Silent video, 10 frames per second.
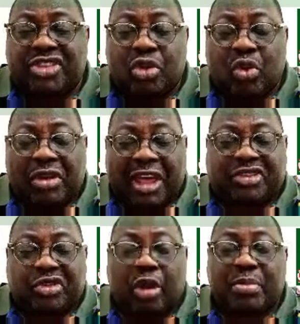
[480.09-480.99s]

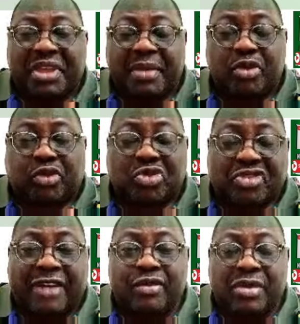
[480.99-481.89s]
should not be able to
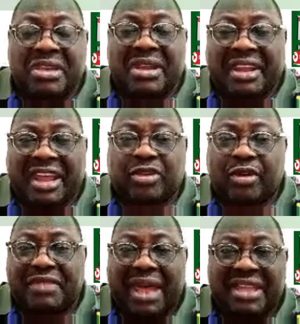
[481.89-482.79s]
travel in and out
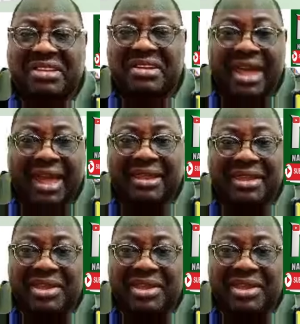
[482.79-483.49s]
of Nigeria.